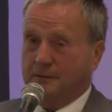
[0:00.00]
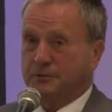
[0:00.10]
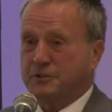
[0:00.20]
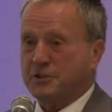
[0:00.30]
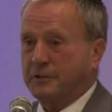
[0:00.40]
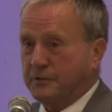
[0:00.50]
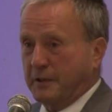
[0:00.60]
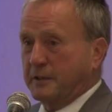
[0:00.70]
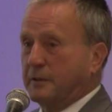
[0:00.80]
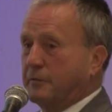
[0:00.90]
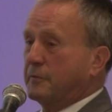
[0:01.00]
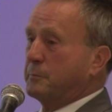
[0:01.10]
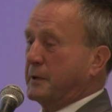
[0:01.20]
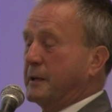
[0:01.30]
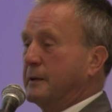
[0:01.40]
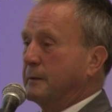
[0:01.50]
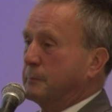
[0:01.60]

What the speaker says: regenerative braking